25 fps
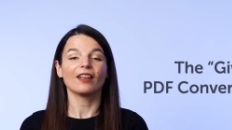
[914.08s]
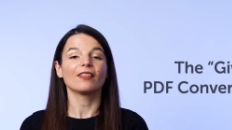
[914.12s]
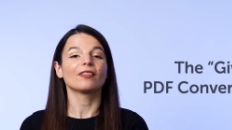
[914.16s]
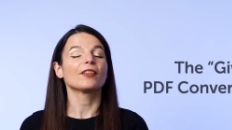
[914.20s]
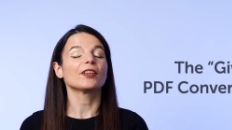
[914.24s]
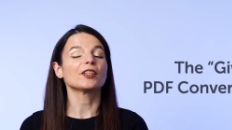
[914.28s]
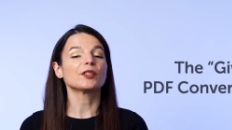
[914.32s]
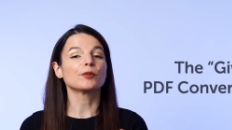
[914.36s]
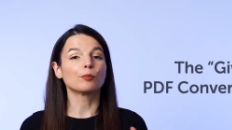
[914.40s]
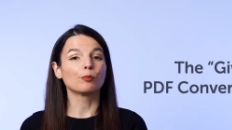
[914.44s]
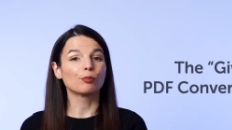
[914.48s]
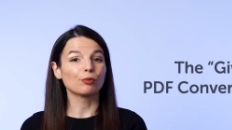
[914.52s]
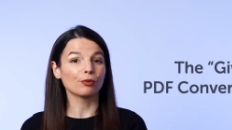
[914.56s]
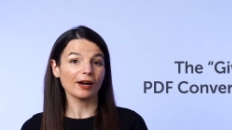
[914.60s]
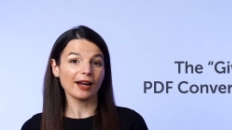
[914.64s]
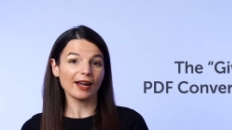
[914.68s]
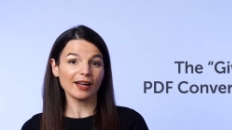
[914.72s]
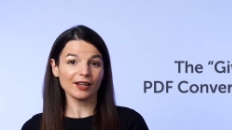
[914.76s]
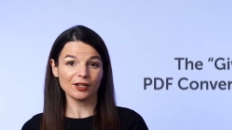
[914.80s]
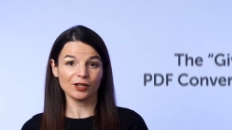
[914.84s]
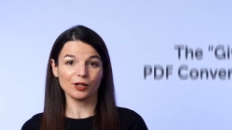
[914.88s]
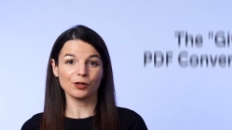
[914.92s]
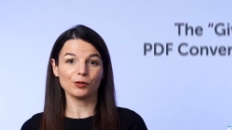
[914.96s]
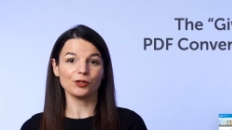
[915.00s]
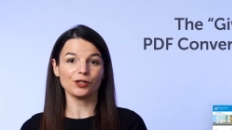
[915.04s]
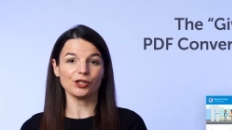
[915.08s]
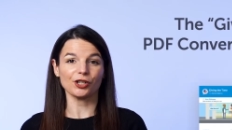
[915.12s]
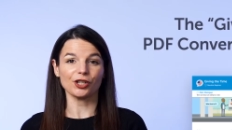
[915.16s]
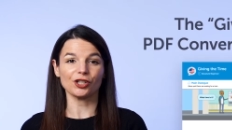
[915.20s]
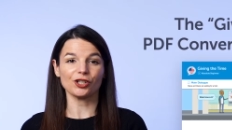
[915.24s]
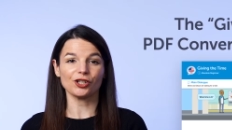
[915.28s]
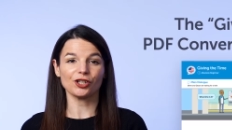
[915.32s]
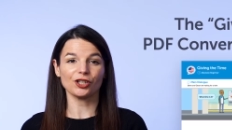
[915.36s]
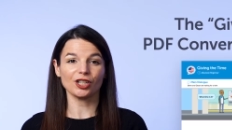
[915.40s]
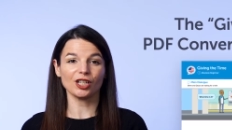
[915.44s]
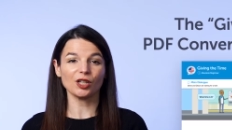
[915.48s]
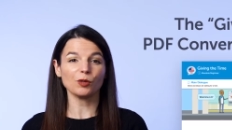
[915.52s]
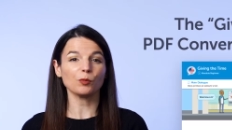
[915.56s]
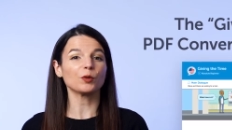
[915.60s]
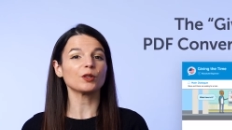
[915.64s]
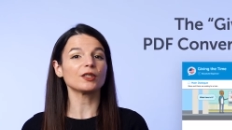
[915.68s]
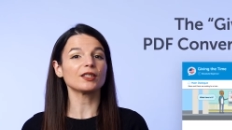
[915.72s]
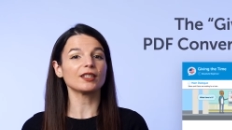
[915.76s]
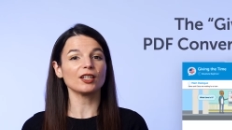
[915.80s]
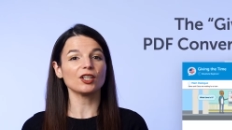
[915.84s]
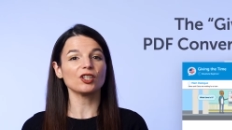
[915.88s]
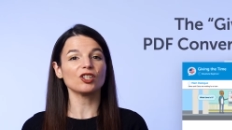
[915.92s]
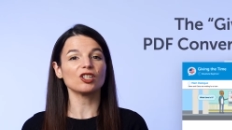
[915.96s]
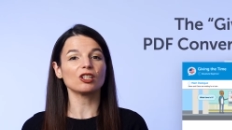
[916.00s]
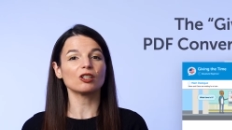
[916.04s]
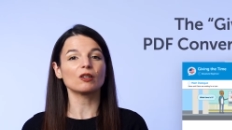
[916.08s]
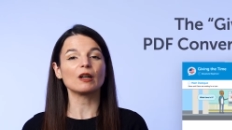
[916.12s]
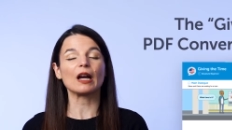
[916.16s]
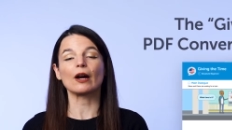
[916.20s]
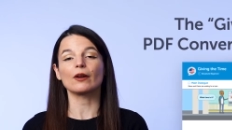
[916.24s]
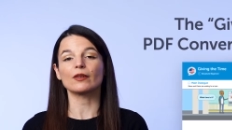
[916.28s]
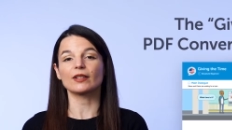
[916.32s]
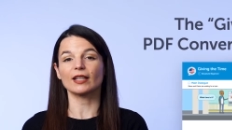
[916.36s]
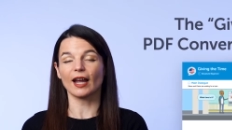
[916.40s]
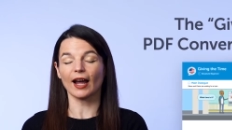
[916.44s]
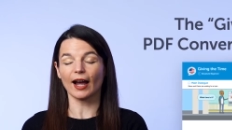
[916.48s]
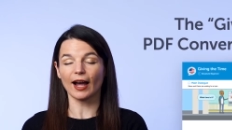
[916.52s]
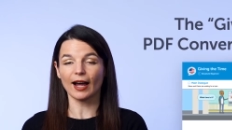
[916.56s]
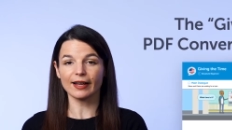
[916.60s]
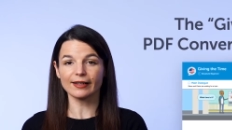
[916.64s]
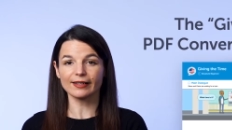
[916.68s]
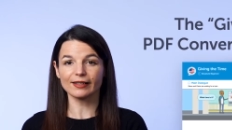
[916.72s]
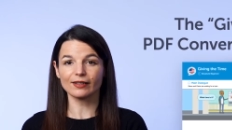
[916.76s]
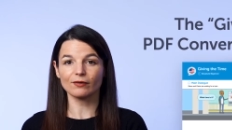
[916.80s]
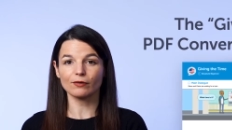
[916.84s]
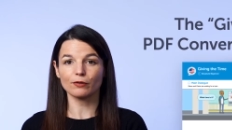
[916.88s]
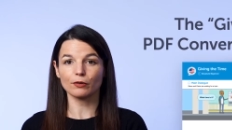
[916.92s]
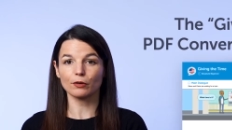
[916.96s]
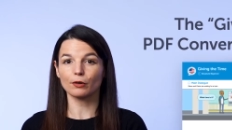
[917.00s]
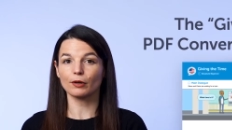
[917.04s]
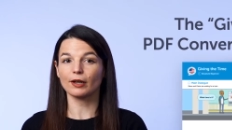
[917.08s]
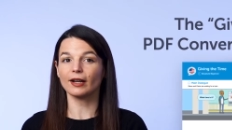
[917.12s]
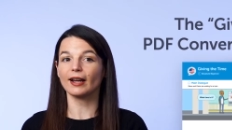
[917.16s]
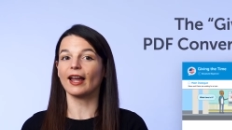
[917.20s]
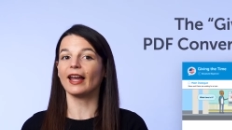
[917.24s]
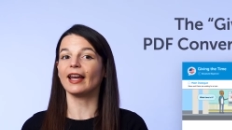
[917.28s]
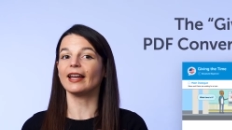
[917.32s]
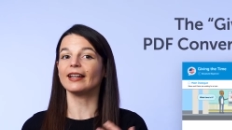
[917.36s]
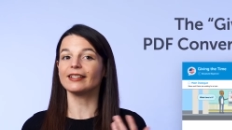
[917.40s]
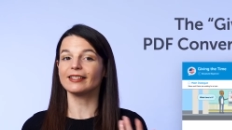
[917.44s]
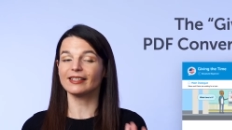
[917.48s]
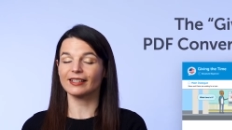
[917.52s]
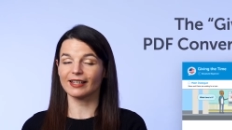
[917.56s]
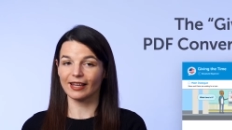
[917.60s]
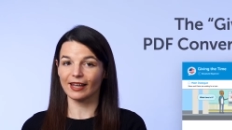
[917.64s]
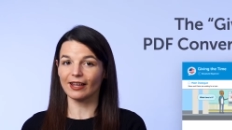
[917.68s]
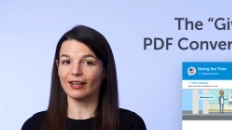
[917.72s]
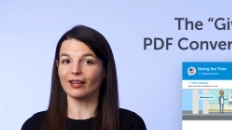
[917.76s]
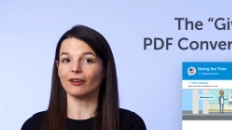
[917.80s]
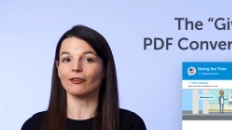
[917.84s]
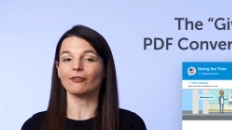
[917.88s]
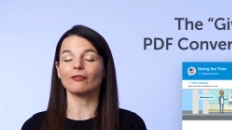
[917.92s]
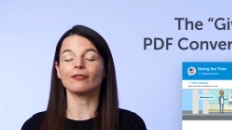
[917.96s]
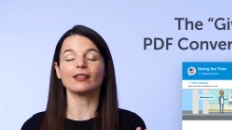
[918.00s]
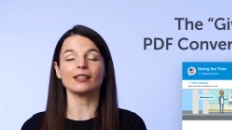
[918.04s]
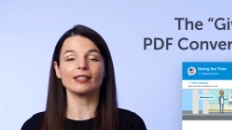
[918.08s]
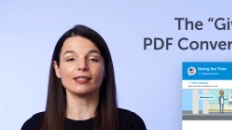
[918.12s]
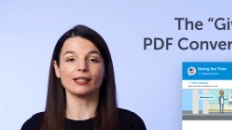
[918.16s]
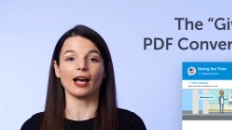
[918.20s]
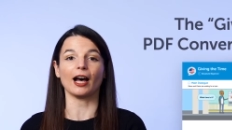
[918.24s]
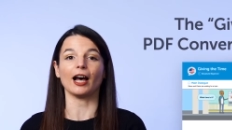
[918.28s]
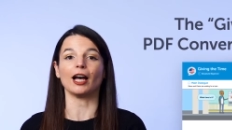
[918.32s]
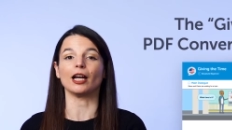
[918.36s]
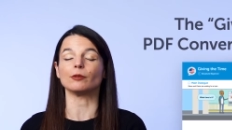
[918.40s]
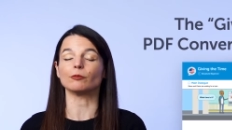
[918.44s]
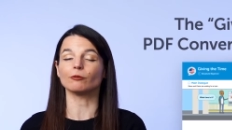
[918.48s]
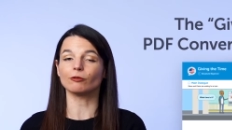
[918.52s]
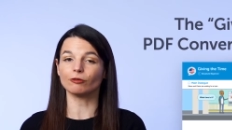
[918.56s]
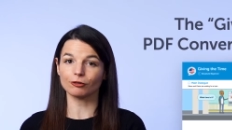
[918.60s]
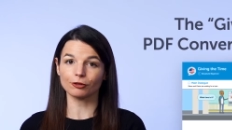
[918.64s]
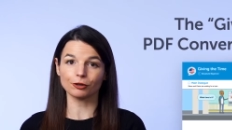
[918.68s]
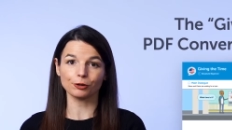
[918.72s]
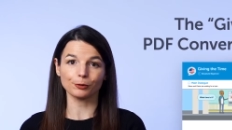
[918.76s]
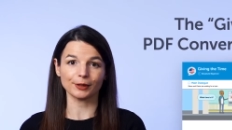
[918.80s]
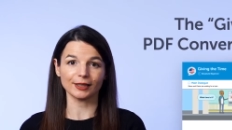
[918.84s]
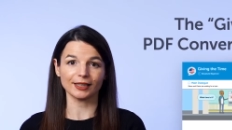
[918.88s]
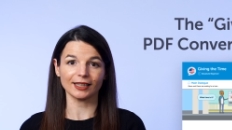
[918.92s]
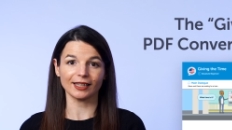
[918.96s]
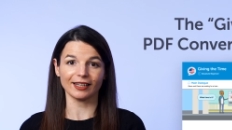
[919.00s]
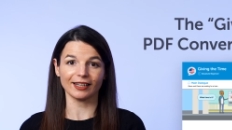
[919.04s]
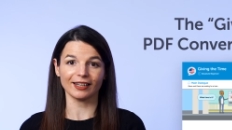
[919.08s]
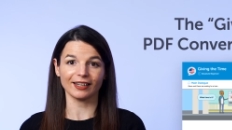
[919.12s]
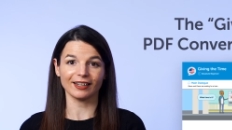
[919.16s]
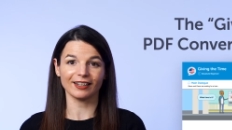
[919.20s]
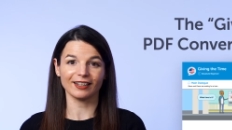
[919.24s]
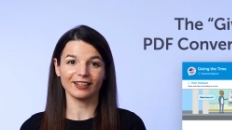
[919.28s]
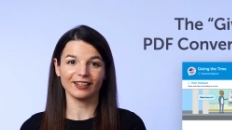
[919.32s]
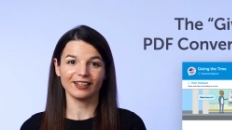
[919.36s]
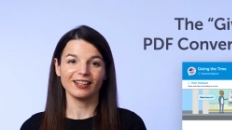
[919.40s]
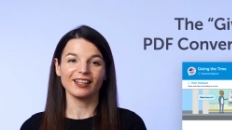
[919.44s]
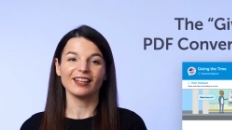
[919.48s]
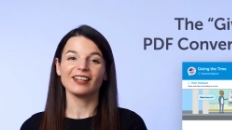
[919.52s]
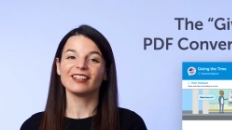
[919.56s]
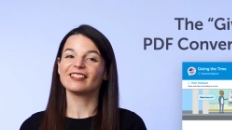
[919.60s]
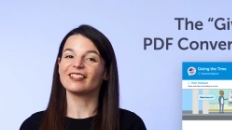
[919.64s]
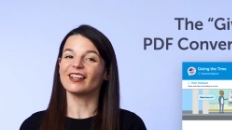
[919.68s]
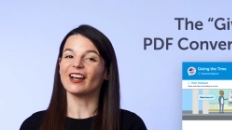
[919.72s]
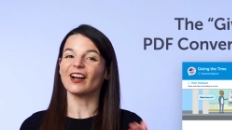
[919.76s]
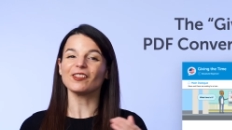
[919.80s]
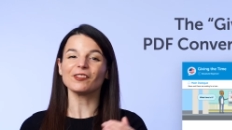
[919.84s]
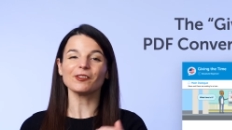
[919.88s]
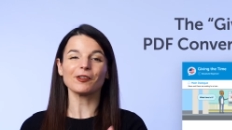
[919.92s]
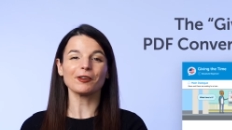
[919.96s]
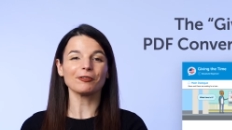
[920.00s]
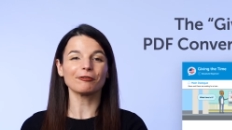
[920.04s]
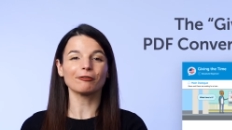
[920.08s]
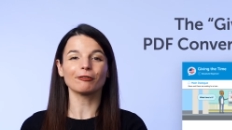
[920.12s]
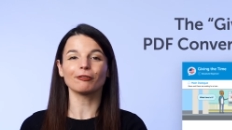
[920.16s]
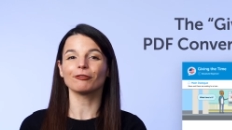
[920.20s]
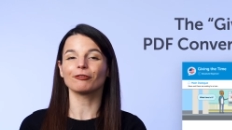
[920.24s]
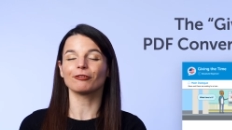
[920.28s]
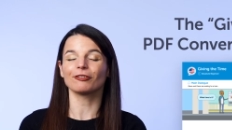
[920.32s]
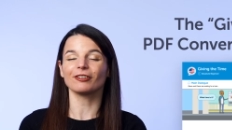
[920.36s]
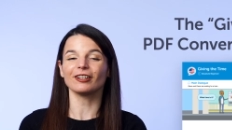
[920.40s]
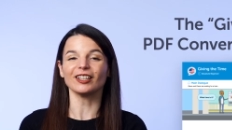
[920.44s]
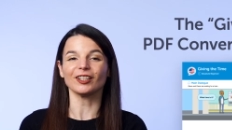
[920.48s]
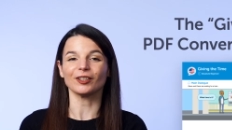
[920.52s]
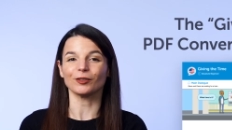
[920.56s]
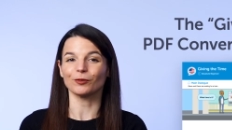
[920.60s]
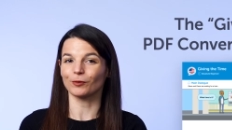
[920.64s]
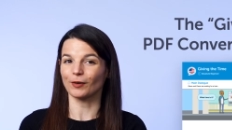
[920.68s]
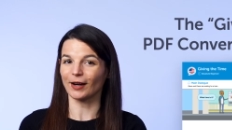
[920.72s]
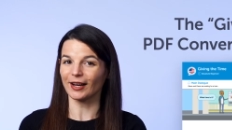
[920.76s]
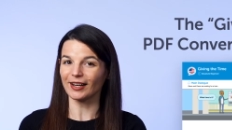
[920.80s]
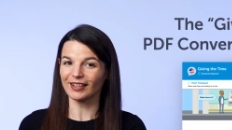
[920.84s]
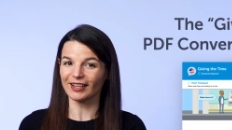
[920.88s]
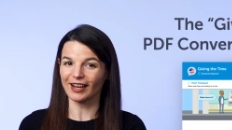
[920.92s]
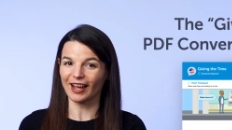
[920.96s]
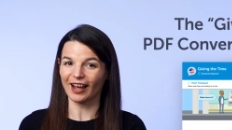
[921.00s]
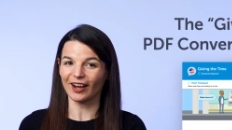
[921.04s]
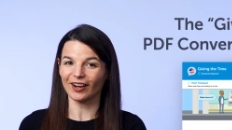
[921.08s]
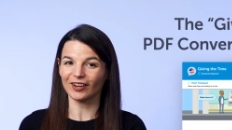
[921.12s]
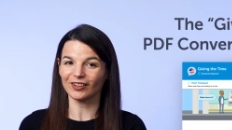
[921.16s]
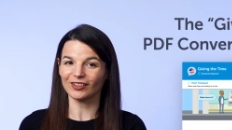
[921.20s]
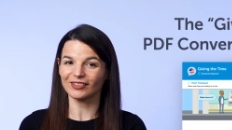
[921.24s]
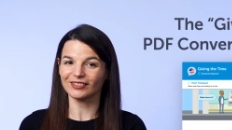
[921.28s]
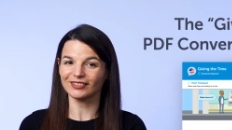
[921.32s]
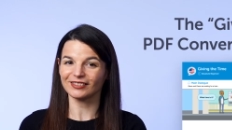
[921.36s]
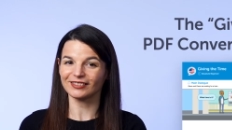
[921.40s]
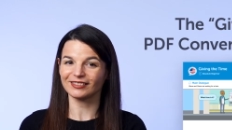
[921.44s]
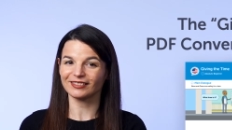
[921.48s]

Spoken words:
This brand new cheat sheet will teach you how to ask for and give the time fluently. Download it for free right now.